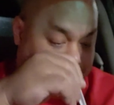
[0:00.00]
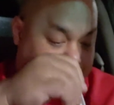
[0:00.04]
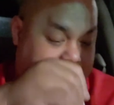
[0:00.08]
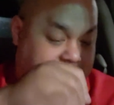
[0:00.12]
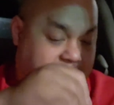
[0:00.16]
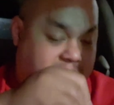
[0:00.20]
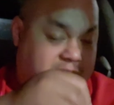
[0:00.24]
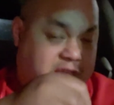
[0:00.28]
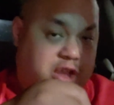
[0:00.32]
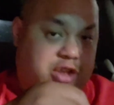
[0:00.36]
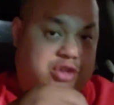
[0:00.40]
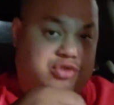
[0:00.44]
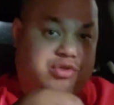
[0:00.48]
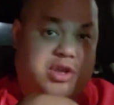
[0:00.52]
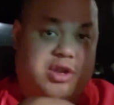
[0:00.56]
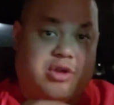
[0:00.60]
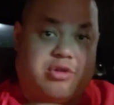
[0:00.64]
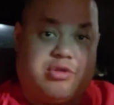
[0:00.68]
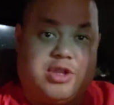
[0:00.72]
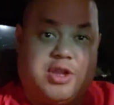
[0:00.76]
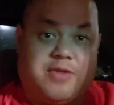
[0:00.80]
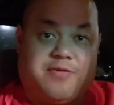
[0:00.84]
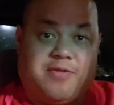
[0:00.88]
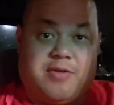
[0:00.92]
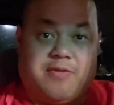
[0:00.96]
and you treat her
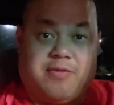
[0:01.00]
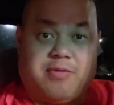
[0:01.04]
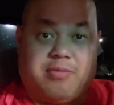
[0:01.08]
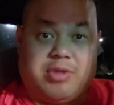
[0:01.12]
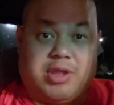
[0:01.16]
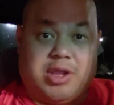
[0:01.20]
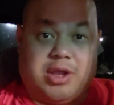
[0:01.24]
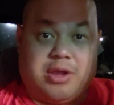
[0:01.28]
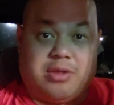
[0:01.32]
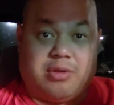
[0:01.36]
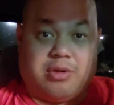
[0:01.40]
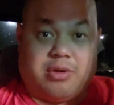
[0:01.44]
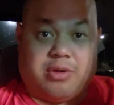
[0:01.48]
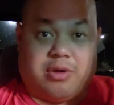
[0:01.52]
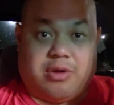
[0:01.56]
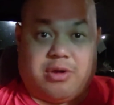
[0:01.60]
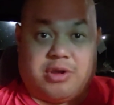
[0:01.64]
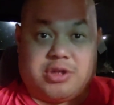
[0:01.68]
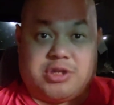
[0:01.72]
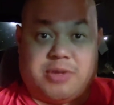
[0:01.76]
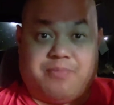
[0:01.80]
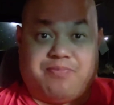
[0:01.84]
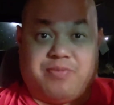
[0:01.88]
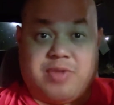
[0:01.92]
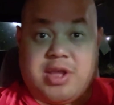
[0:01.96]
different from the other
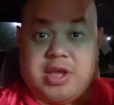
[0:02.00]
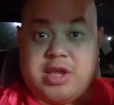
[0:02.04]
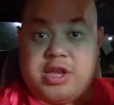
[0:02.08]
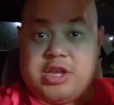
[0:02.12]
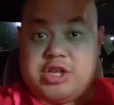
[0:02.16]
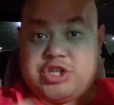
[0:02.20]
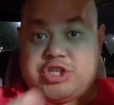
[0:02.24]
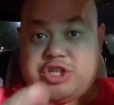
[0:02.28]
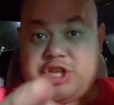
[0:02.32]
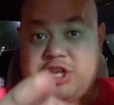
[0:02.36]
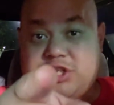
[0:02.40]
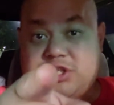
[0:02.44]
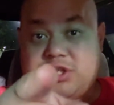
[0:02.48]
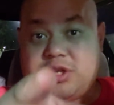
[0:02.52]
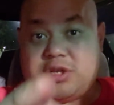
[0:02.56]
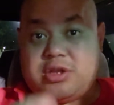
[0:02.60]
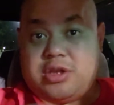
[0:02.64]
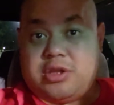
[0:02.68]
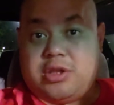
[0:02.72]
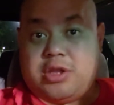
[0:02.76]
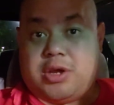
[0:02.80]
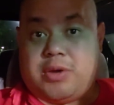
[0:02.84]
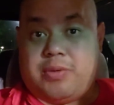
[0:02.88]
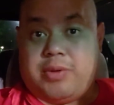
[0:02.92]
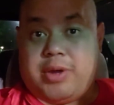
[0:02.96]
girls, she's gonna
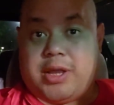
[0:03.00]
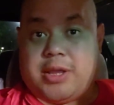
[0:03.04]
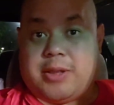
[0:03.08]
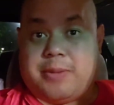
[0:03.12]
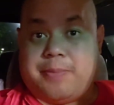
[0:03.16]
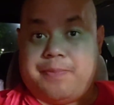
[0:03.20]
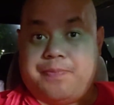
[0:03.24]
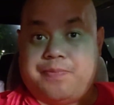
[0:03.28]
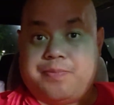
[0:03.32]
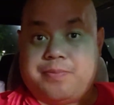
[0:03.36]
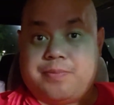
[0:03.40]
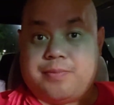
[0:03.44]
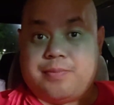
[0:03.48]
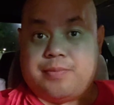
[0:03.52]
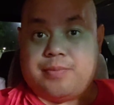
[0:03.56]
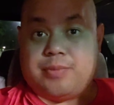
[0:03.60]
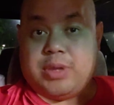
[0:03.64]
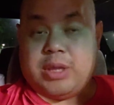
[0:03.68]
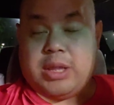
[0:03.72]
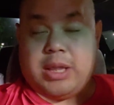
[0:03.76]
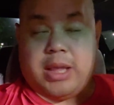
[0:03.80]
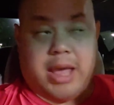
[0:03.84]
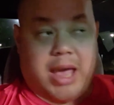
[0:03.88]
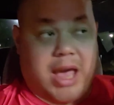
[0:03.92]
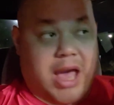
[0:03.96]
know it.
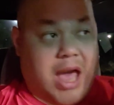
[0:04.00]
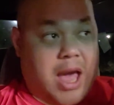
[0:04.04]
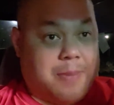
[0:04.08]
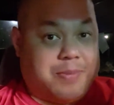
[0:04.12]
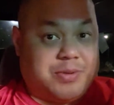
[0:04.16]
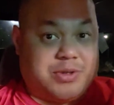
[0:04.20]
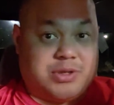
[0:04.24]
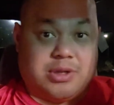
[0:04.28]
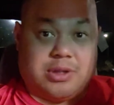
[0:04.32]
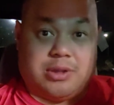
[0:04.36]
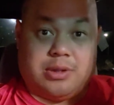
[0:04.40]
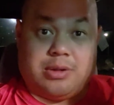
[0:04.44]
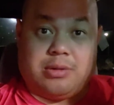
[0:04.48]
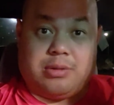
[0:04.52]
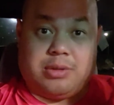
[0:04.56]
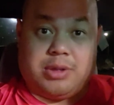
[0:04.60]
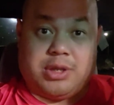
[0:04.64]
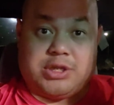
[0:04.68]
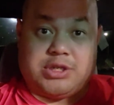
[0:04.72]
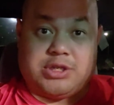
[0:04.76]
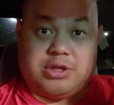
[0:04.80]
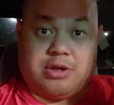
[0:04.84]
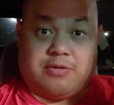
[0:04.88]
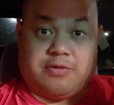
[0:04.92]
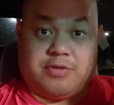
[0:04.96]
Absolutely,
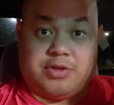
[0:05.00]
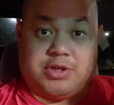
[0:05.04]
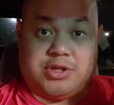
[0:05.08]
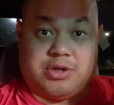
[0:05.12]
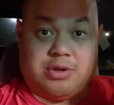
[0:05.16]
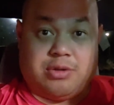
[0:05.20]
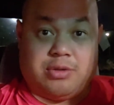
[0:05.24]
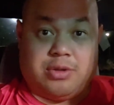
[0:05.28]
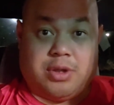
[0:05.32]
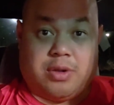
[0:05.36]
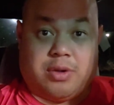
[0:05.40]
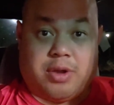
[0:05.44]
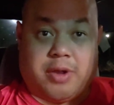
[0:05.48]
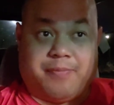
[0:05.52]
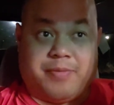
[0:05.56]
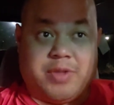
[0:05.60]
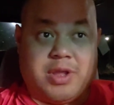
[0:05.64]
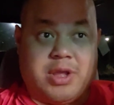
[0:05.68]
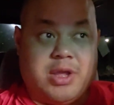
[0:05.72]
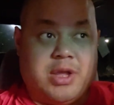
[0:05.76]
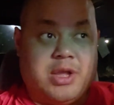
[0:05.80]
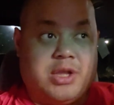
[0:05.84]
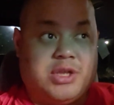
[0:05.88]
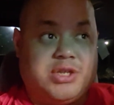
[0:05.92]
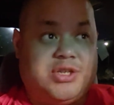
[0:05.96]
she'll know it.
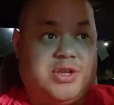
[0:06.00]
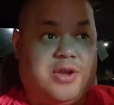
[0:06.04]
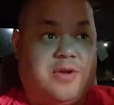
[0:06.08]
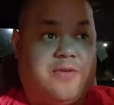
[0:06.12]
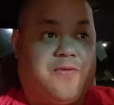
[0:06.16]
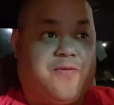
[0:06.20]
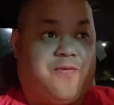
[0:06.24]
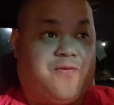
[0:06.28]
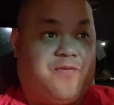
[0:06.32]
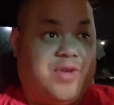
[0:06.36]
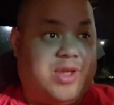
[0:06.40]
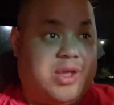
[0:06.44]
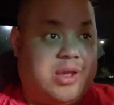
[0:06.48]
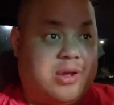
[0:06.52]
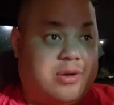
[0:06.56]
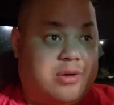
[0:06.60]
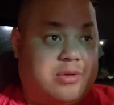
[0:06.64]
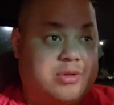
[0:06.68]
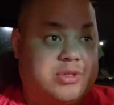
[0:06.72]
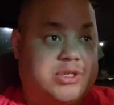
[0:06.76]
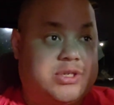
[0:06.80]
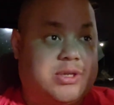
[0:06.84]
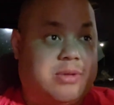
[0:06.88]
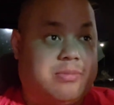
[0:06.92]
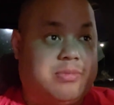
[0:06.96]
She'll feel
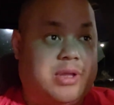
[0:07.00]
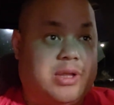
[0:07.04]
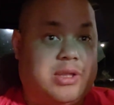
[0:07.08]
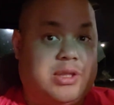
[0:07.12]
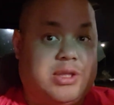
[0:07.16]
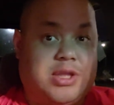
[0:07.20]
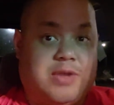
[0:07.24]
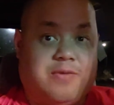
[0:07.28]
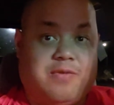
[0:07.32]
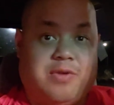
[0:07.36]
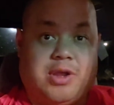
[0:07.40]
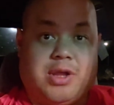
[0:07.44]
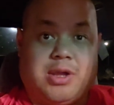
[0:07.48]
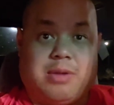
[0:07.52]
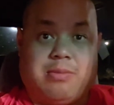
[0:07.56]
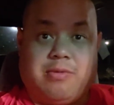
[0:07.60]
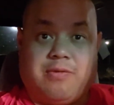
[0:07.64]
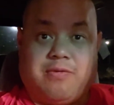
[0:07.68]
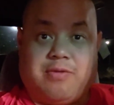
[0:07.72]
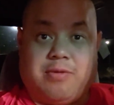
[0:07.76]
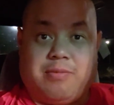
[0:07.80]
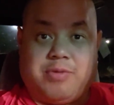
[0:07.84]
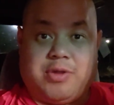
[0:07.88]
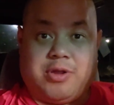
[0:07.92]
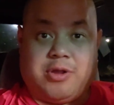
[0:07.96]
something different coming
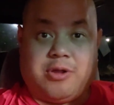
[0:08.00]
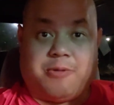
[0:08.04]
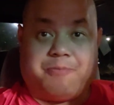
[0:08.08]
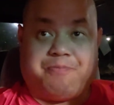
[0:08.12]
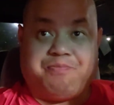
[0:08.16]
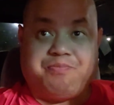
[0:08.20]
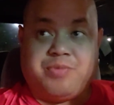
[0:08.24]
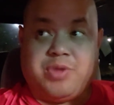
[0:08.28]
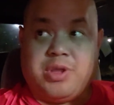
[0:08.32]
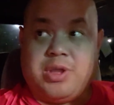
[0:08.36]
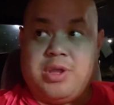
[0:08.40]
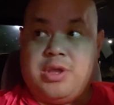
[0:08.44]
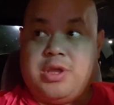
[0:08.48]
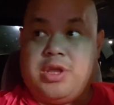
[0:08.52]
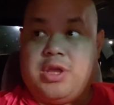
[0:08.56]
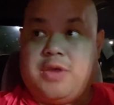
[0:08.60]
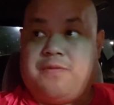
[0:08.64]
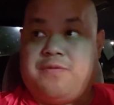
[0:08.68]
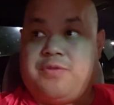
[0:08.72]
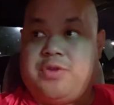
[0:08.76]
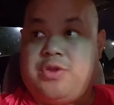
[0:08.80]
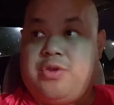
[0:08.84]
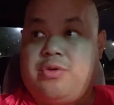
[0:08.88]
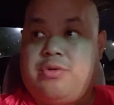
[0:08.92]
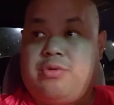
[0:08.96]
from you.
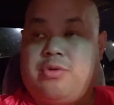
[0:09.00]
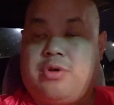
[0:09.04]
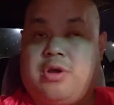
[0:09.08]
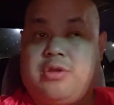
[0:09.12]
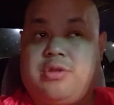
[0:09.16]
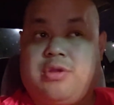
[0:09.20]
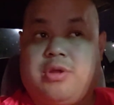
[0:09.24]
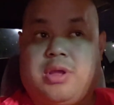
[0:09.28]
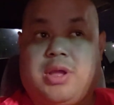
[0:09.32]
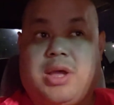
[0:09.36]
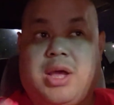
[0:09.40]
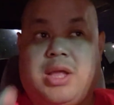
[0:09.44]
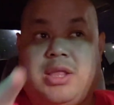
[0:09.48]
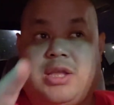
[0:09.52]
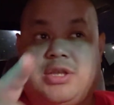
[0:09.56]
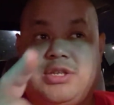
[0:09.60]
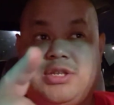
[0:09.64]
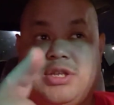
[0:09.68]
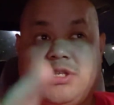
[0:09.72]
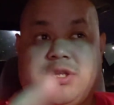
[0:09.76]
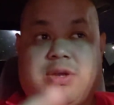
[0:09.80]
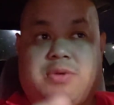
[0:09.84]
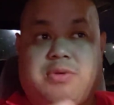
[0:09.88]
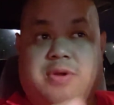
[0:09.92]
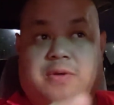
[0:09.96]
If you are the guy that
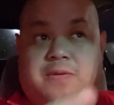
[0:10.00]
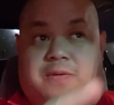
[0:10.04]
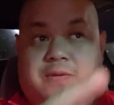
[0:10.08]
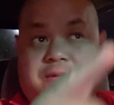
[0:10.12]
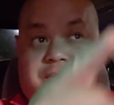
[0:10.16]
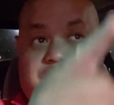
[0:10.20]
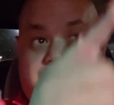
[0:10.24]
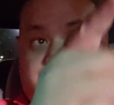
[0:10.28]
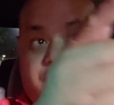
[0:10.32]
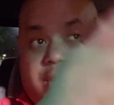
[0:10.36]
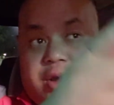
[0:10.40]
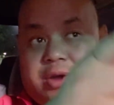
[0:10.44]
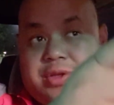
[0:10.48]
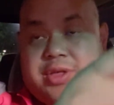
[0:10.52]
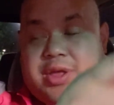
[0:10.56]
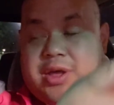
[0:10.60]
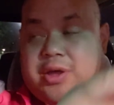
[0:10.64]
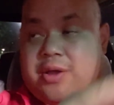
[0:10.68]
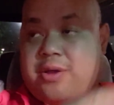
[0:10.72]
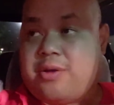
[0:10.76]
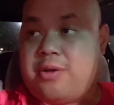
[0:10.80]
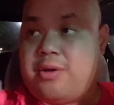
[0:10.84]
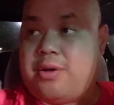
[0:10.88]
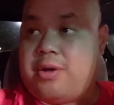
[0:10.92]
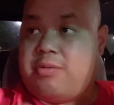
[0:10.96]
says, I wanna fuck that
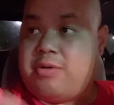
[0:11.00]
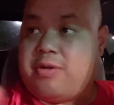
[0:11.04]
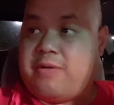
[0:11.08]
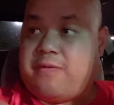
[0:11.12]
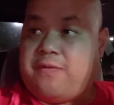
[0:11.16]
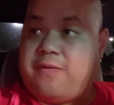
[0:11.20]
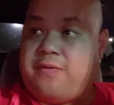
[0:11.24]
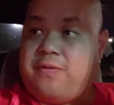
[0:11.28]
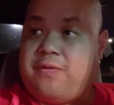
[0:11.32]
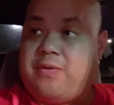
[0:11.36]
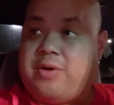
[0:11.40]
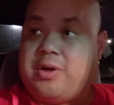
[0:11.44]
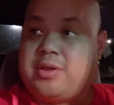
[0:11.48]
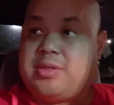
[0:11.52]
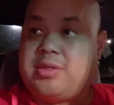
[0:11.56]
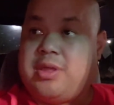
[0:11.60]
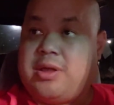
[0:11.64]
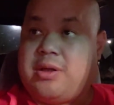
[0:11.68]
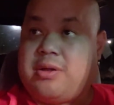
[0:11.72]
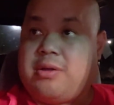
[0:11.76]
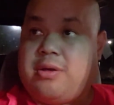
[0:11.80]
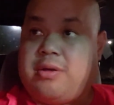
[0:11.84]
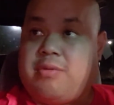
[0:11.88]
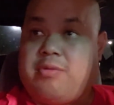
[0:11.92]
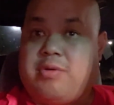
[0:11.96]
girl, I wanna fuck
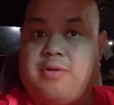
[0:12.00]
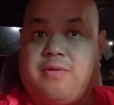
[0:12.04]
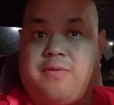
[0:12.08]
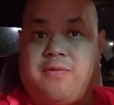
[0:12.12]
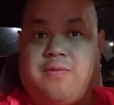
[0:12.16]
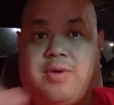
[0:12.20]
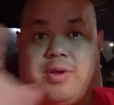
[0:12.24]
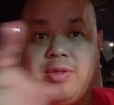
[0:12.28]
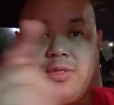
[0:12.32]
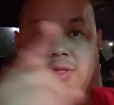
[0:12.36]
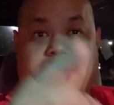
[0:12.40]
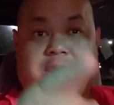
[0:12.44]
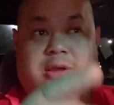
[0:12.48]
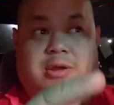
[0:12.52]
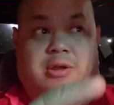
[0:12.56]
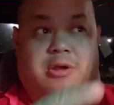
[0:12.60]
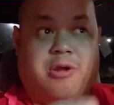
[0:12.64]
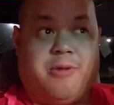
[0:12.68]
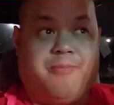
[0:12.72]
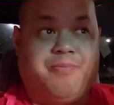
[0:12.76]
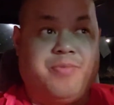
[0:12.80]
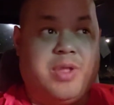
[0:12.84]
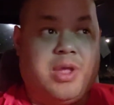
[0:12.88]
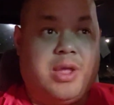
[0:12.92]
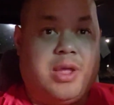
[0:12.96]
that girl, I wanna fuck that
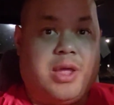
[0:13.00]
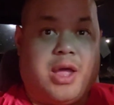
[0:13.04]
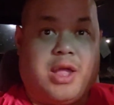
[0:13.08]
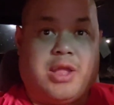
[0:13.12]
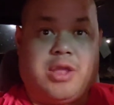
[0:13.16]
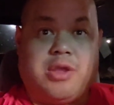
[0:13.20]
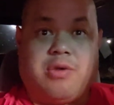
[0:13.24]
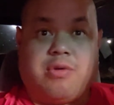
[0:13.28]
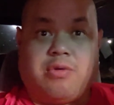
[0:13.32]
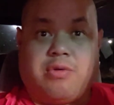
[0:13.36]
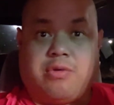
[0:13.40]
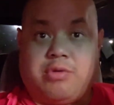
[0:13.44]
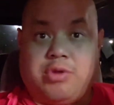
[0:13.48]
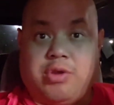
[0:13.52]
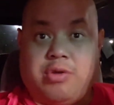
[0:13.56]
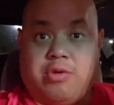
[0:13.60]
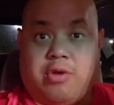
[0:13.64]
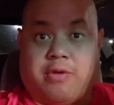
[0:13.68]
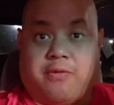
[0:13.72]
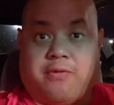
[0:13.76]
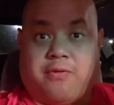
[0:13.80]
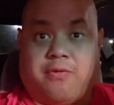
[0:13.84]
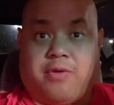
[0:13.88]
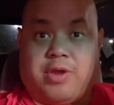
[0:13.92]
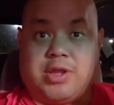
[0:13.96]
girl, and you
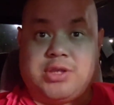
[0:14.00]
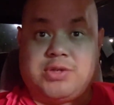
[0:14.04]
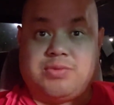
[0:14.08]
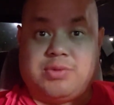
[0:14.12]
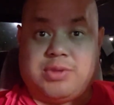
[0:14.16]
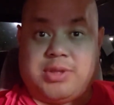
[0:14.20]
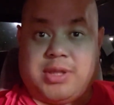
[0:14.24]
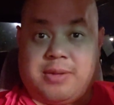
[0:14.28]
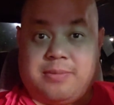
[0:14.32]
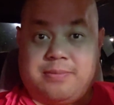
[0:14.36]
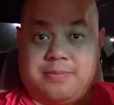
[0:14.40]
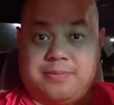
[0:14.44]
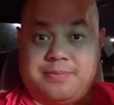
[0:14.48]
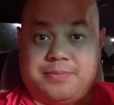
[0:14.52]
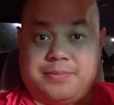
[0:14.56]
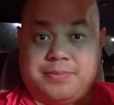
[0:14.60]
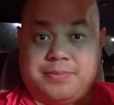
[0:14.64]
are friends with them,